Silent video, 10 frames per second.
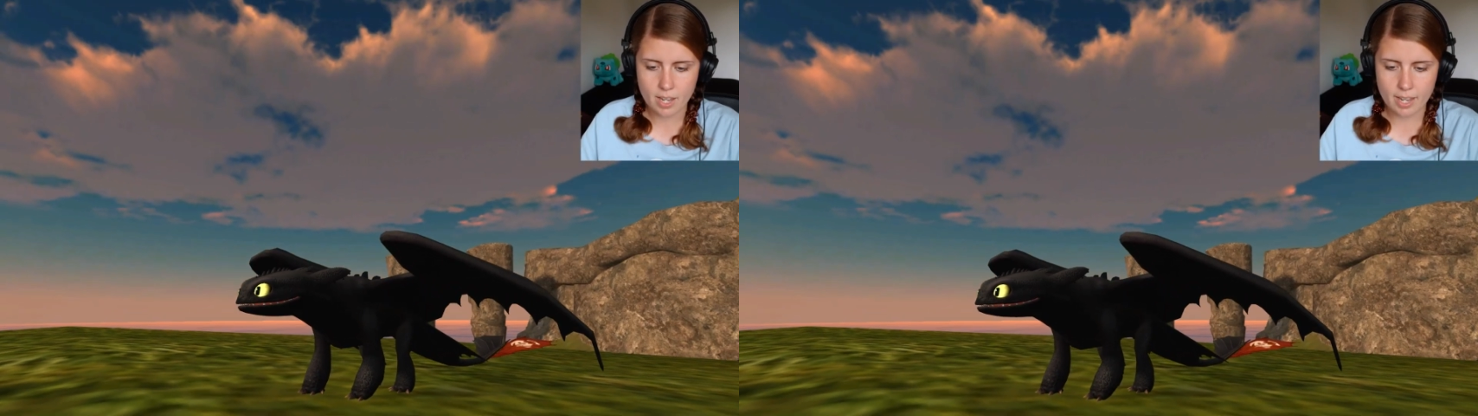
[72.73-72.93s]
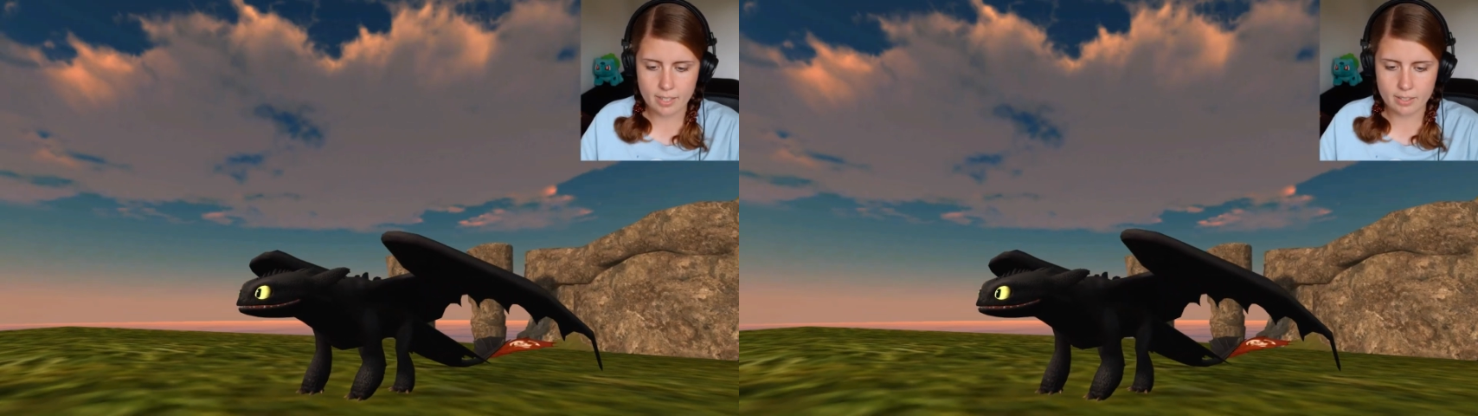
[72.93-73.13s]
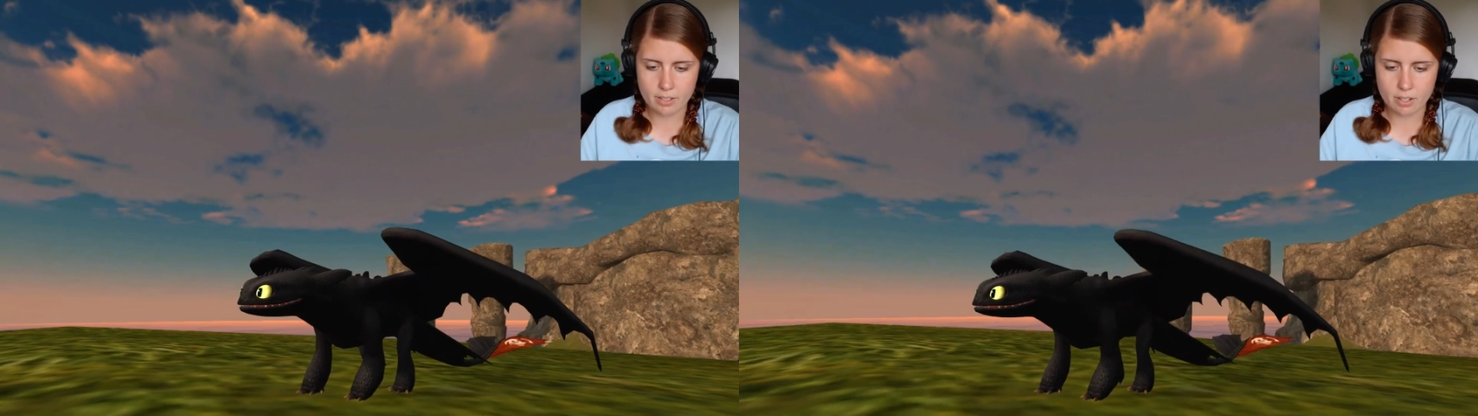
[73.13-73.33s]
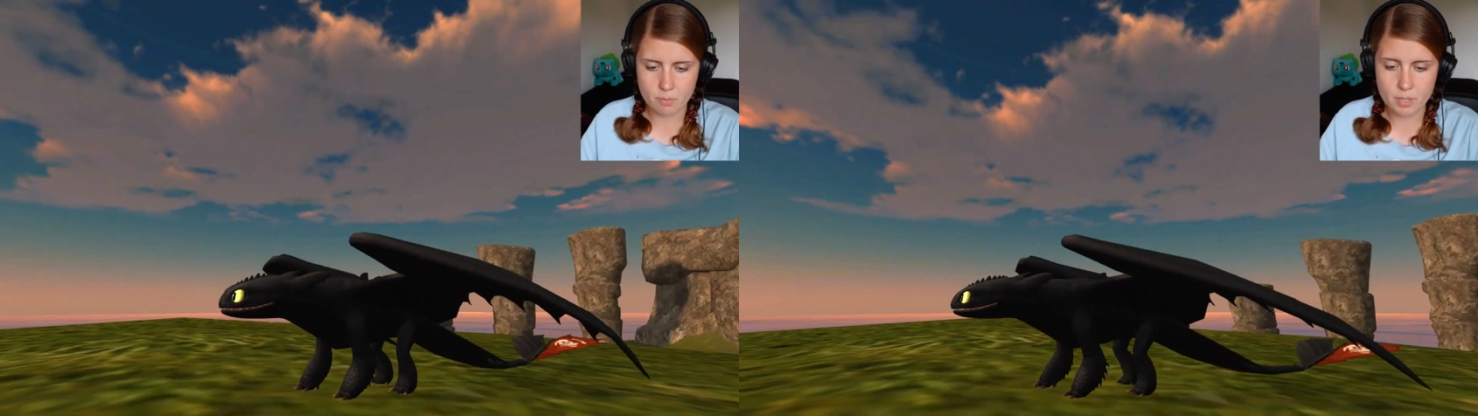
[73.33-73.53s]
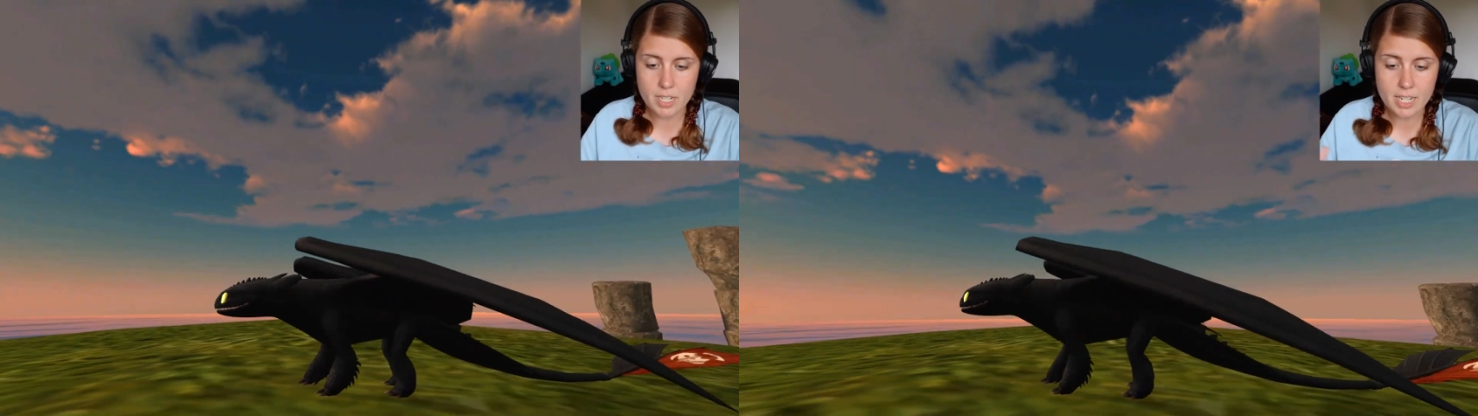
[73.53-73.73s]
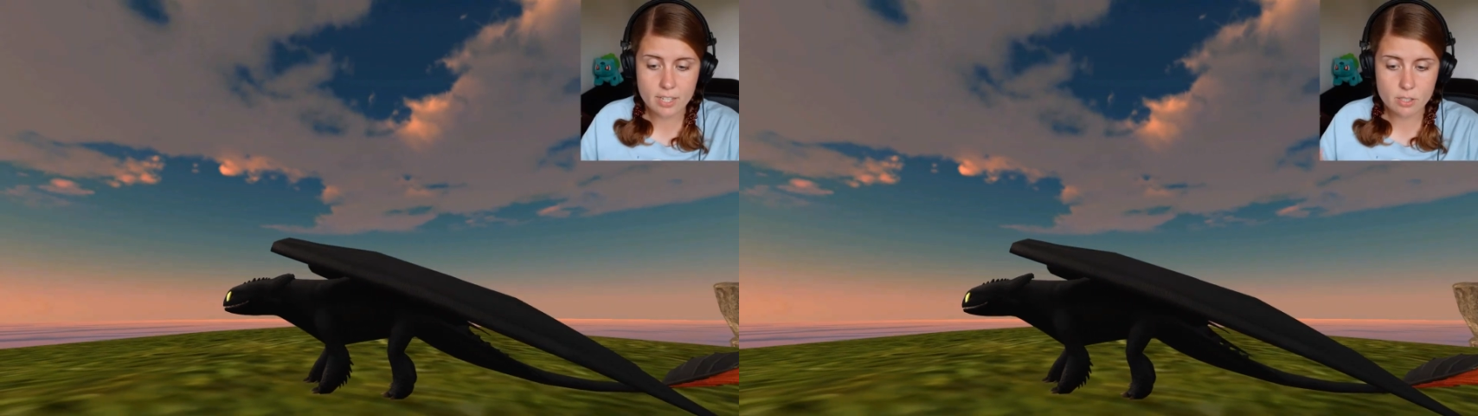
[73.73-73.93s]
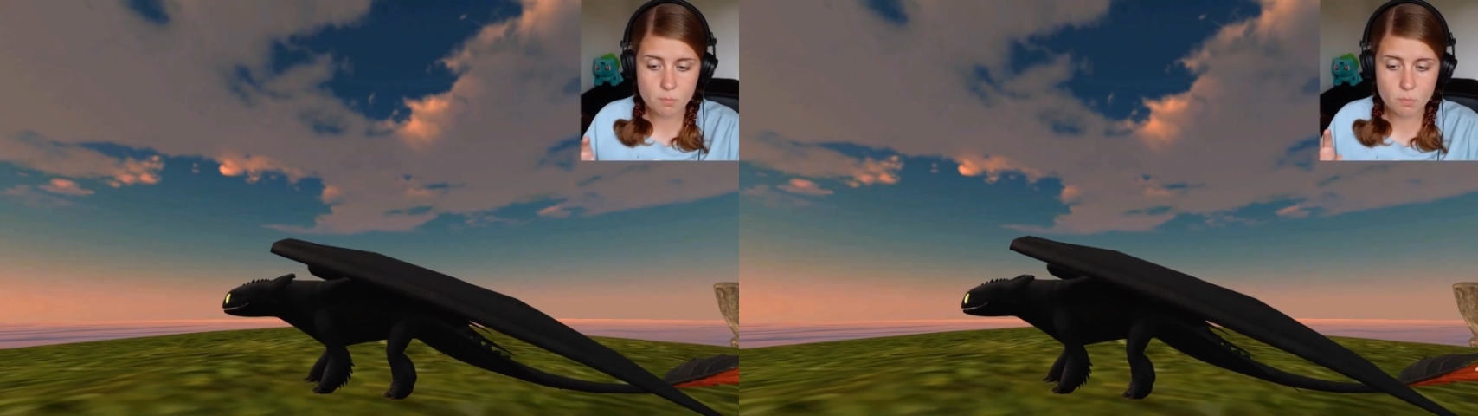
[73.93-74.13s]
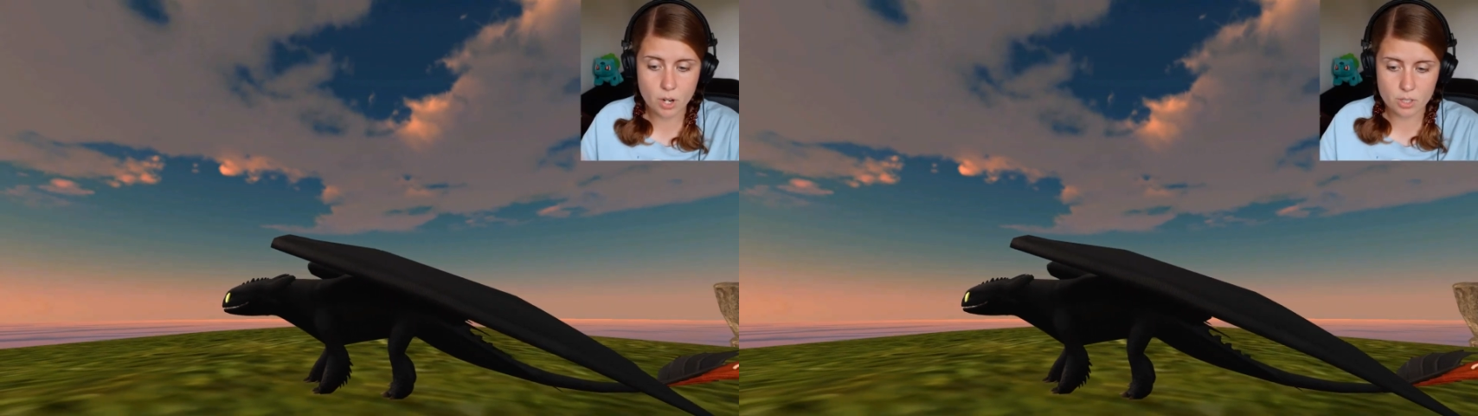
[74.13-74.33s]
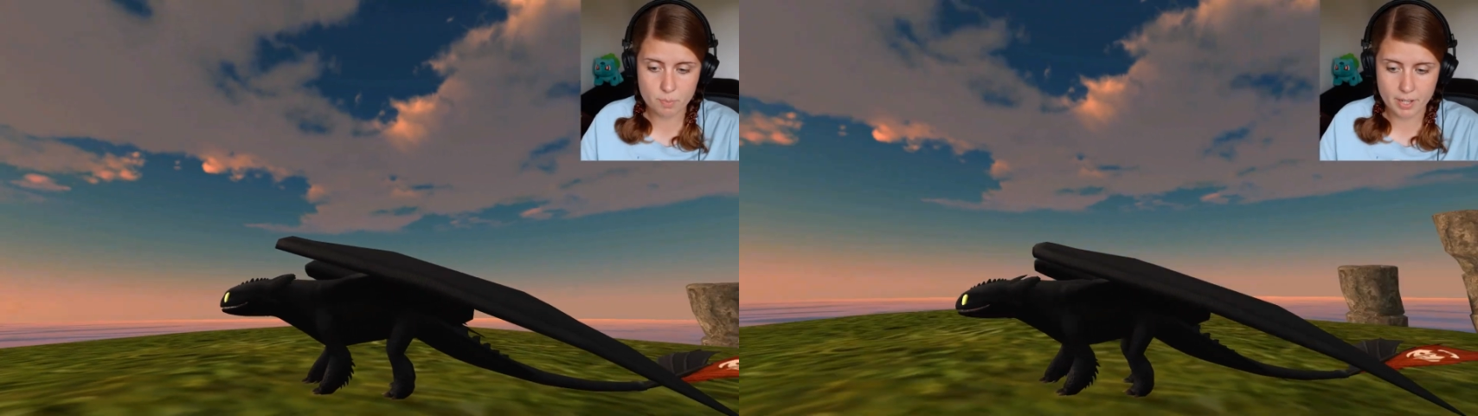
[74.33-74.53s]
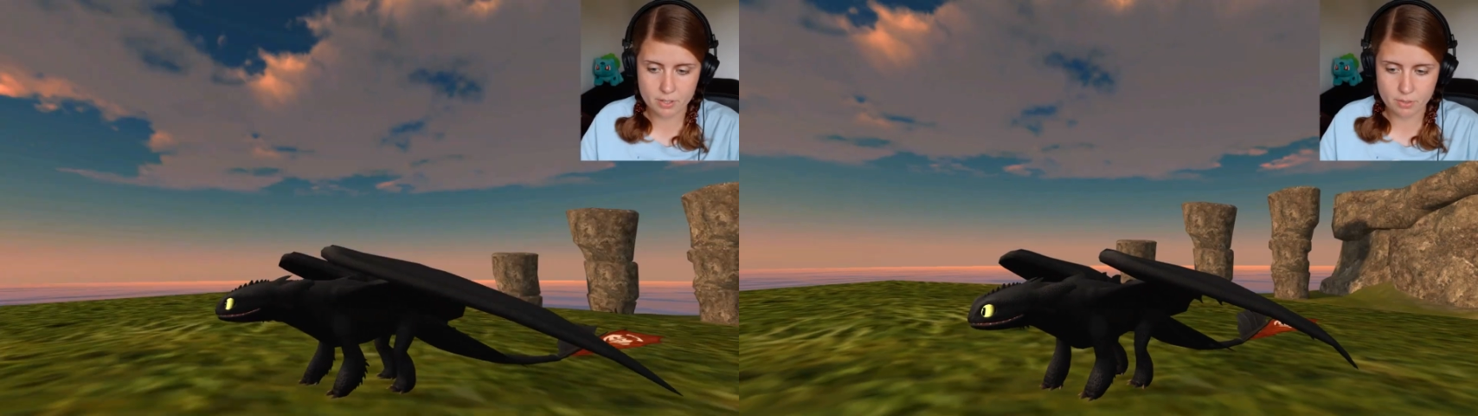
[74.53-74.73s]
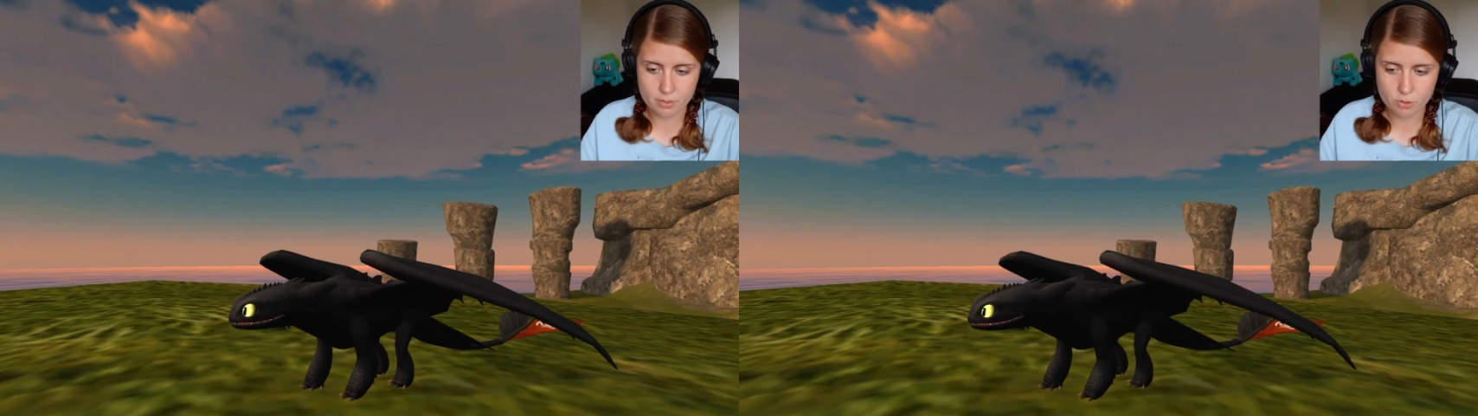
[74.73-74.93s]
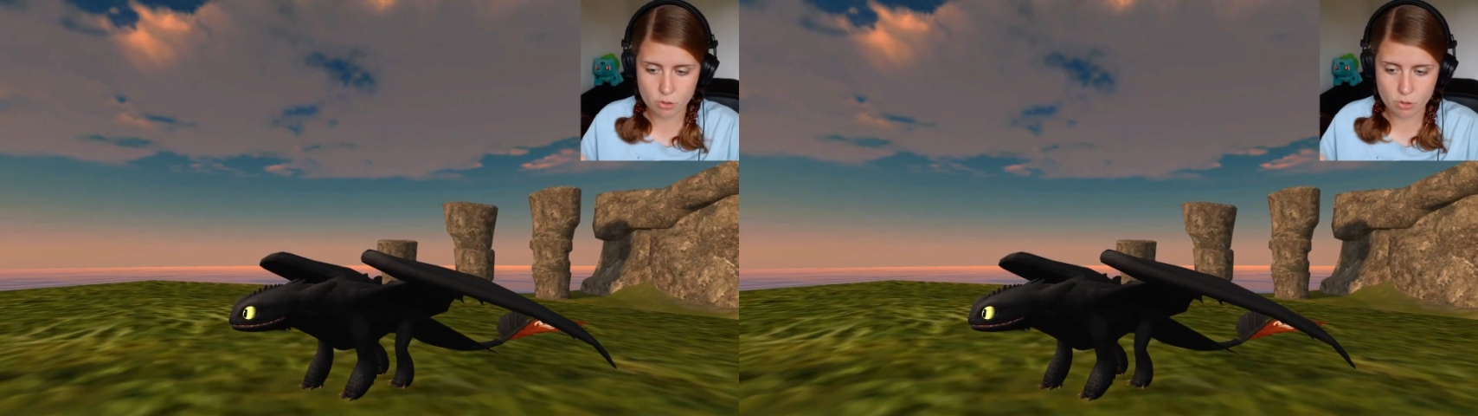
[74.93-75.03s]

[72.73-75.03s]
And he is much better.